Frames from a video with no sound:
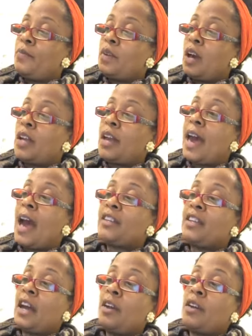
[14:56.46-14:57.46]
kind of
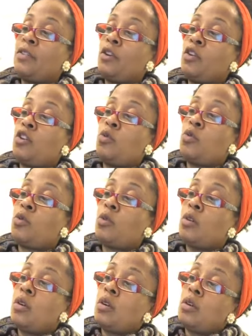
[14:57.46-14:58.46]
acting out in their youth
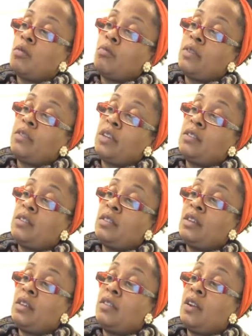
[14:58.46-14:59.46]
what they
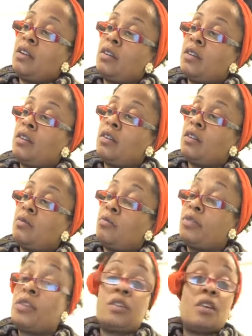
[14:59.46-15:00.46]
see in their,
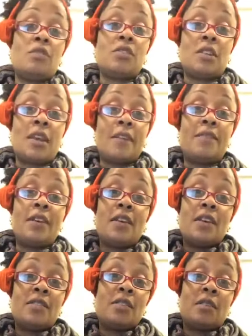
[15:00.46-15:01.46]
with the adults in life.
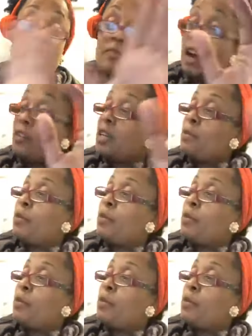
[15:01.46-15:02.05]
So I'll keep